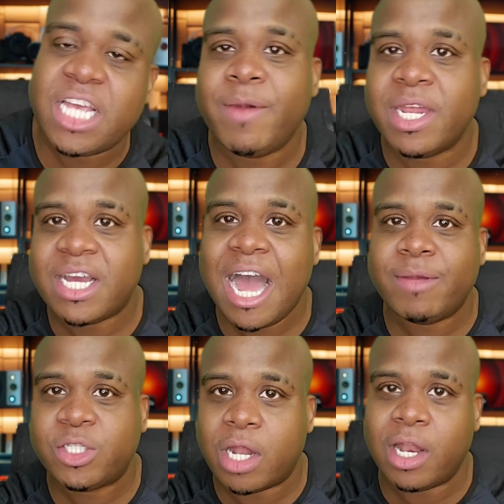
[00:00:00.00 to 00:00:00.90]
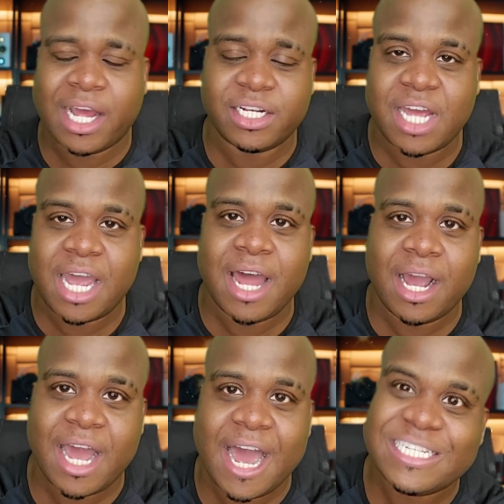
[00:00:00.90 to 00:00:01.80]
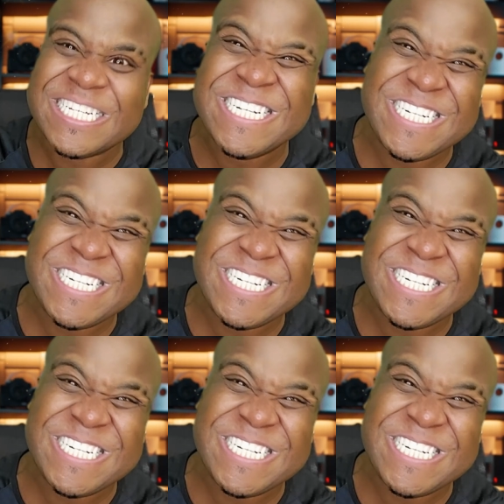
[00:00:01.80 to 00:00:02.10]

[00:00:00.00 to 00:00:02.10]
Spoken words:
Tell me in the comments, do I look like a Chinook, guys?